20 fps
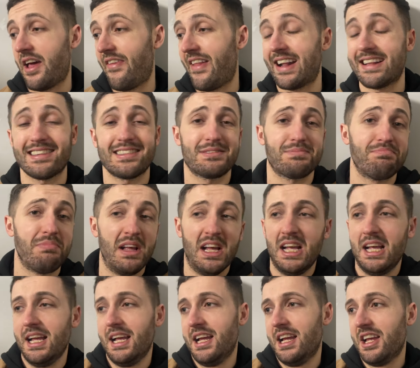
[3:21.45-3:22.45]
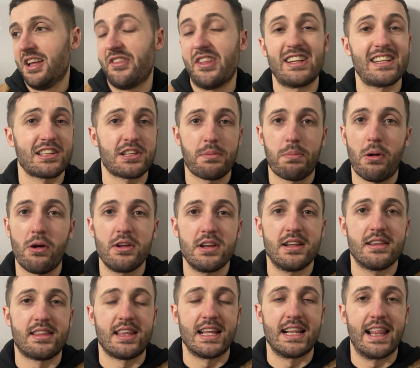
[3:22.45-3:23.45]
And that's a
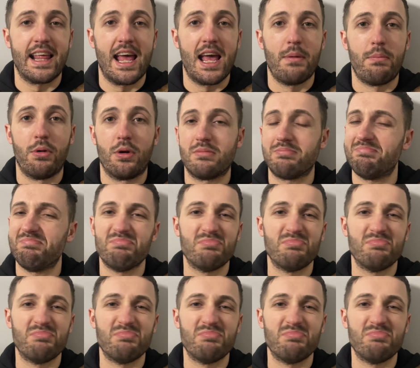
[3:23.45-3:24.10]
disappointing thing there, but